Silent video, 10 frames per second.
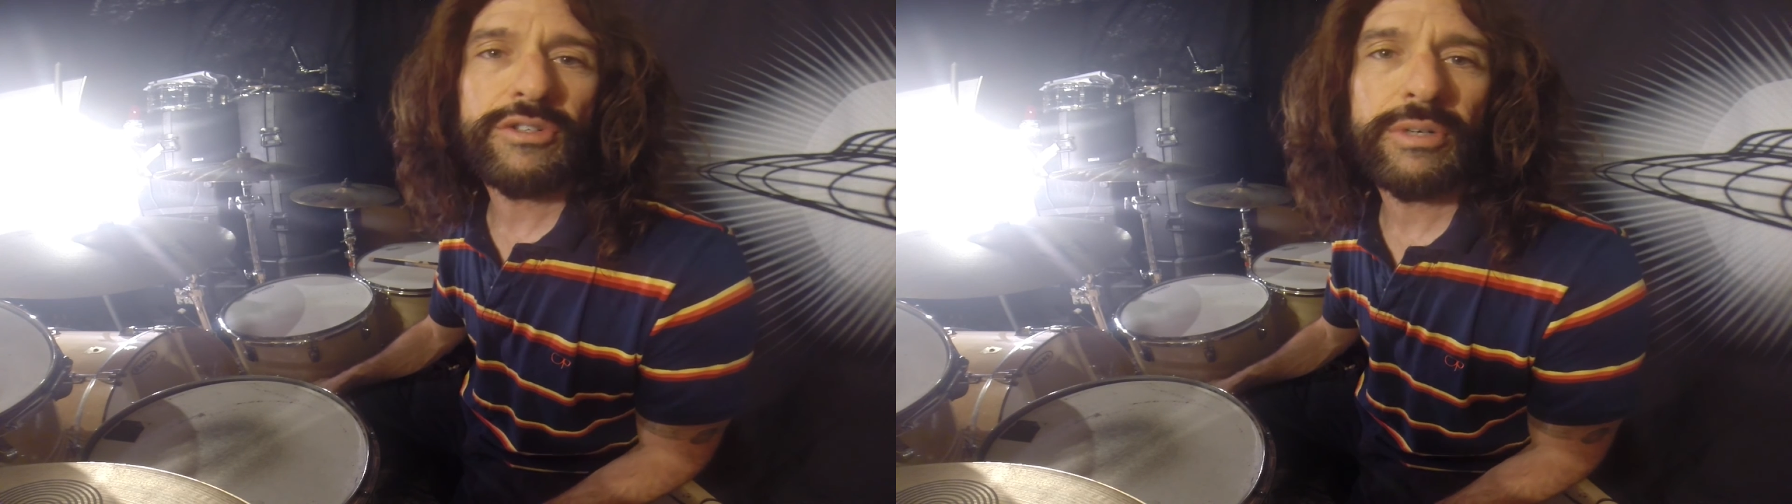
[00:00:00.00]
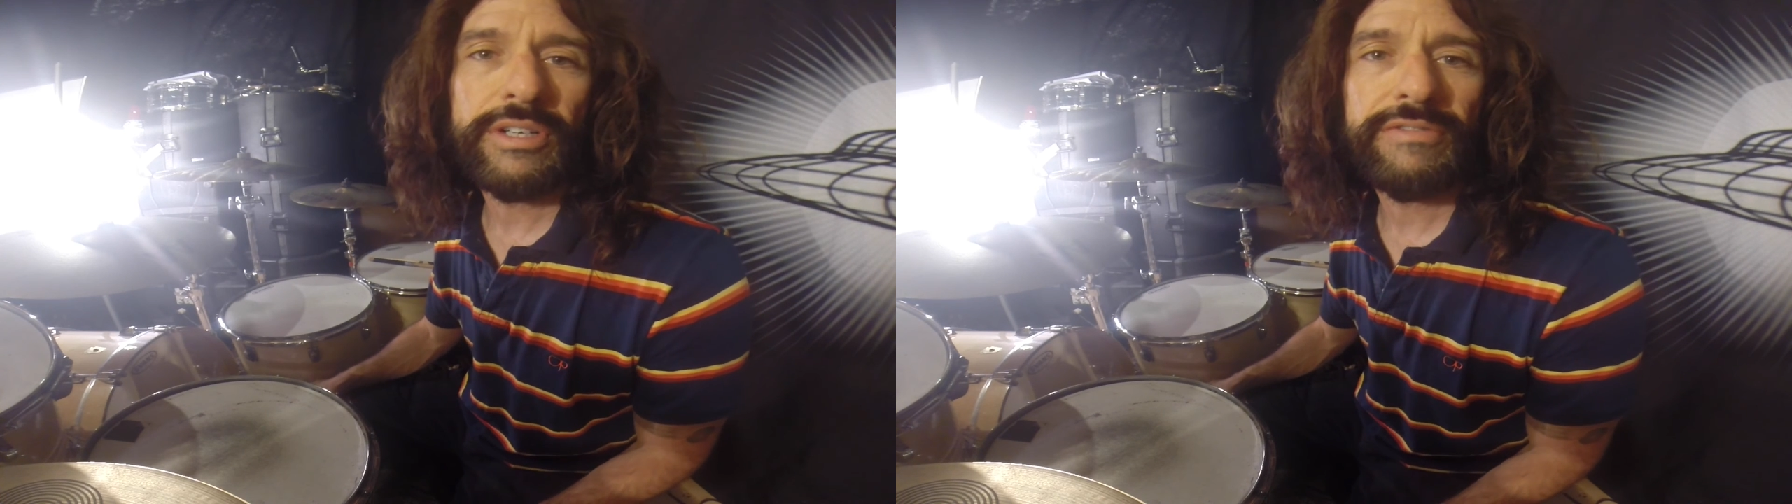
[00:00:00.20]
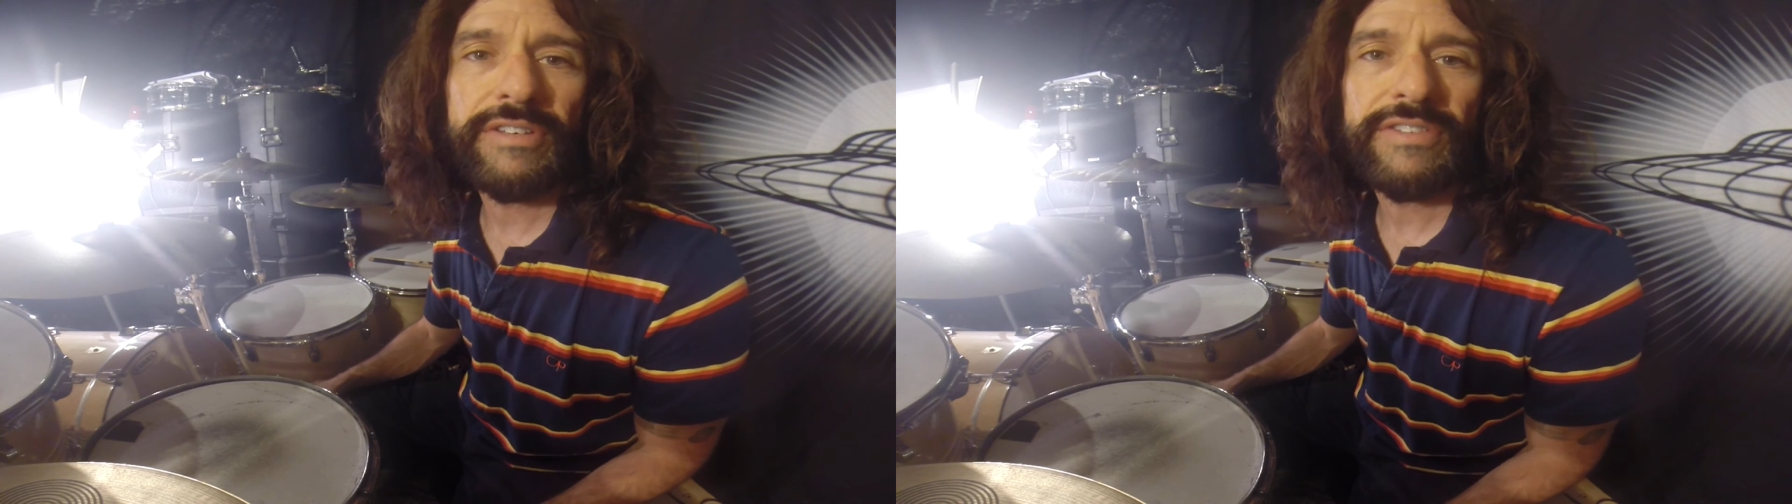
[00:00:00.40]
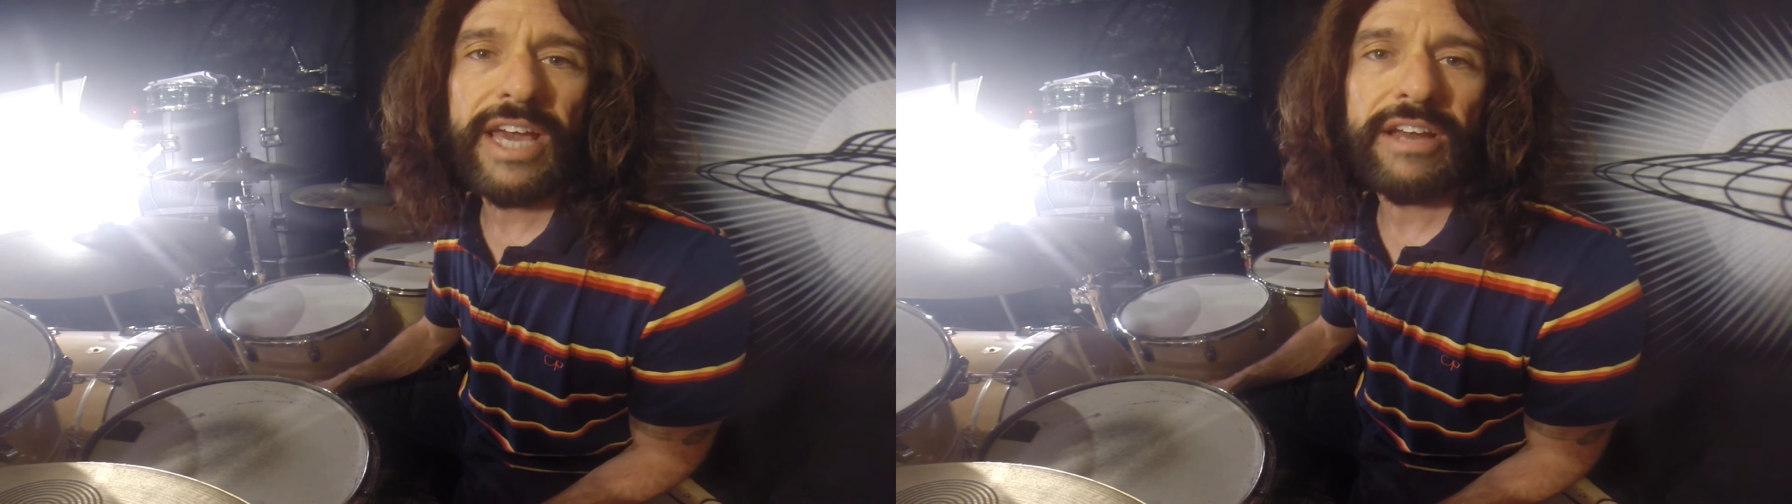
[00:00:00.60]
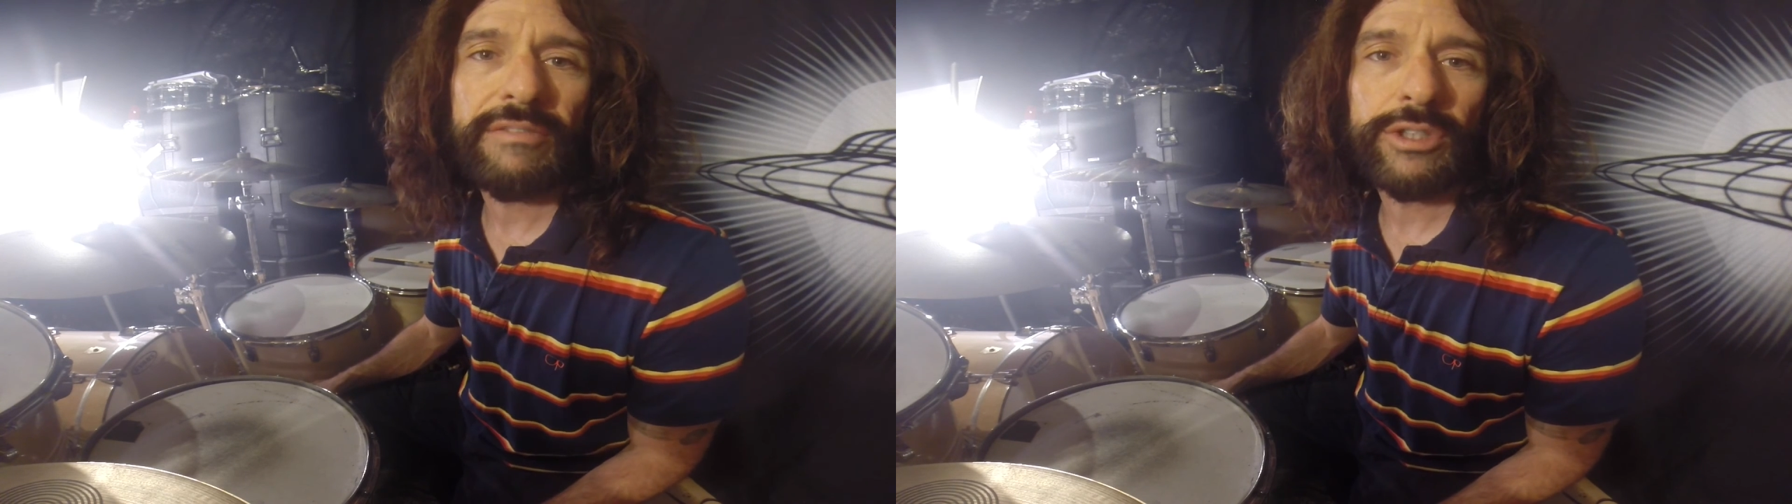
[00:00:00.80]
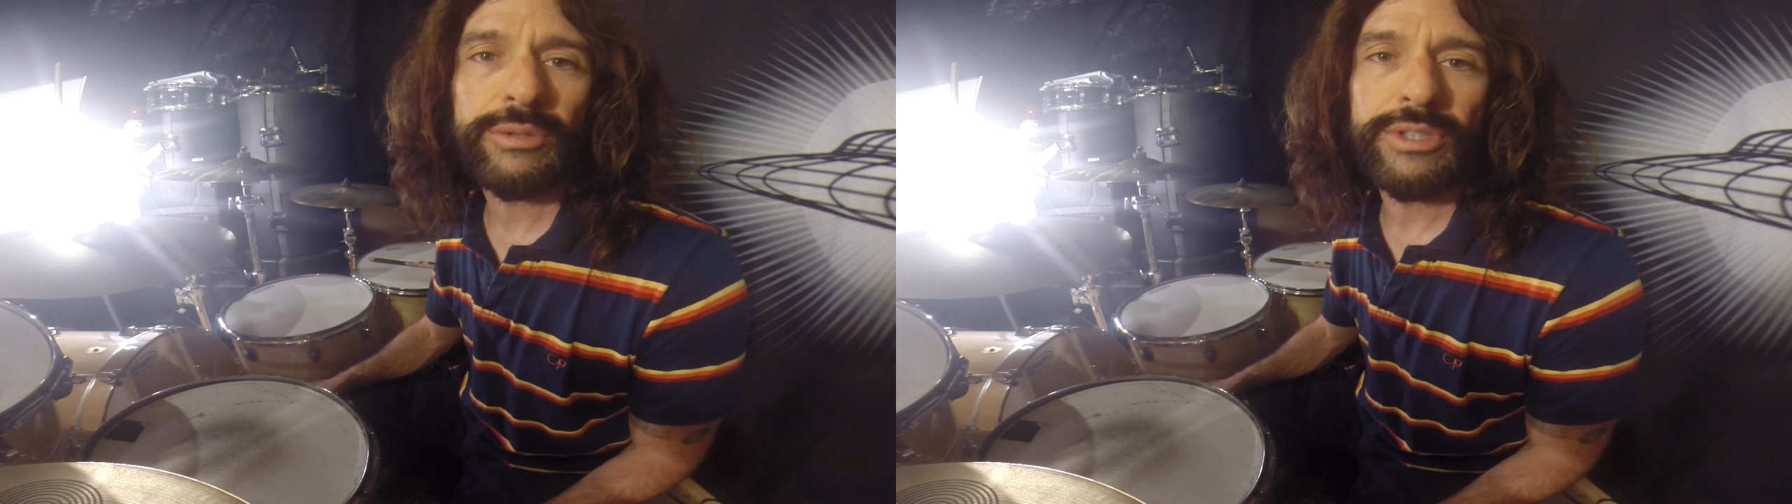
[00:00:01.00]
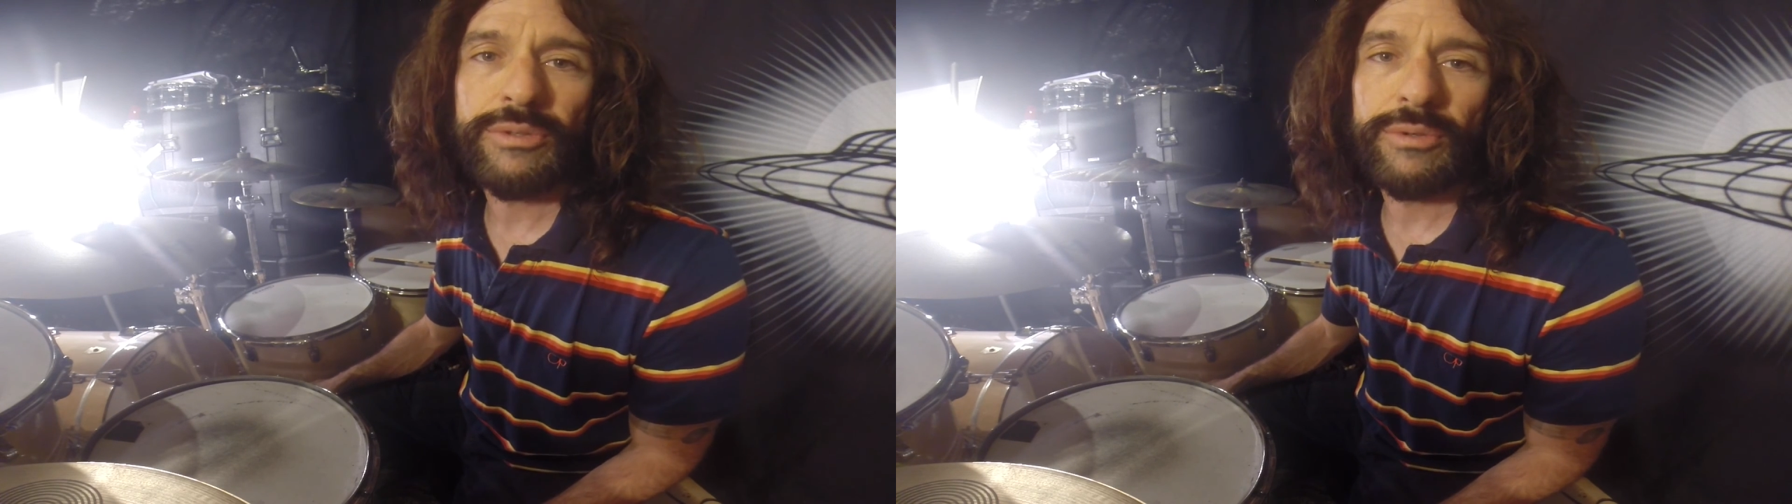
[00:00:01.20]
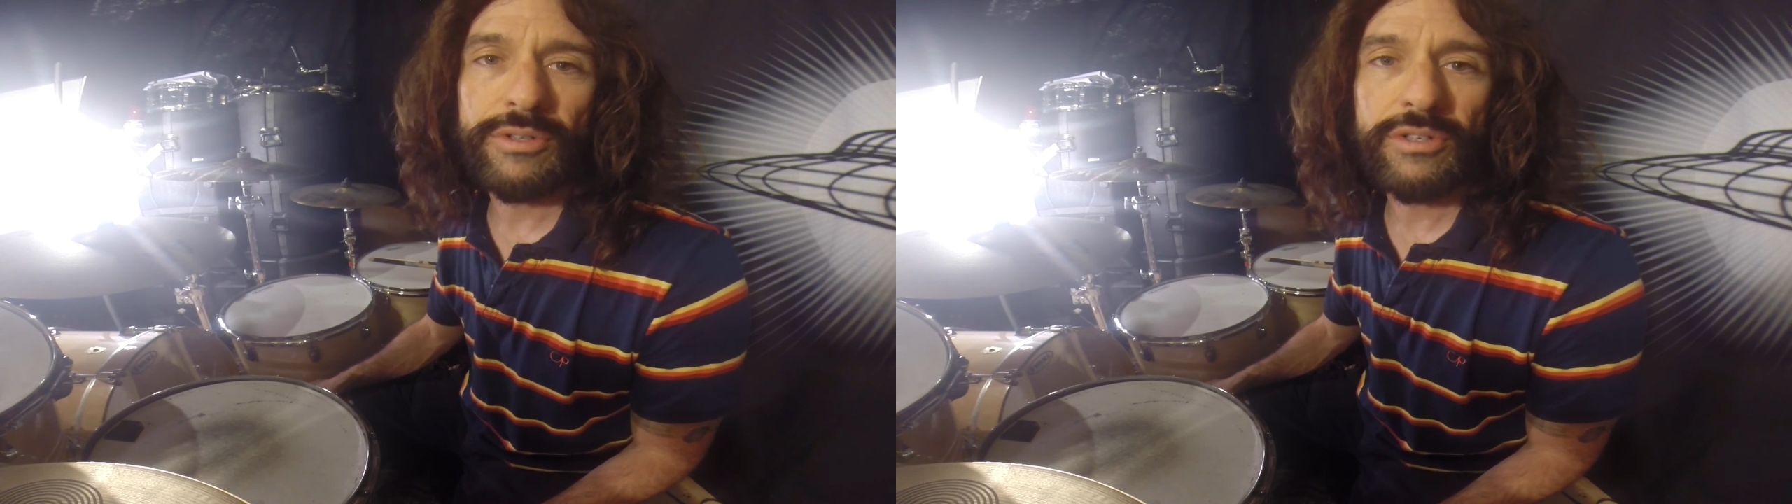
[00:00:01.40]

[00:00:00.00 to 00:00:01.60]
25th anniversary tour.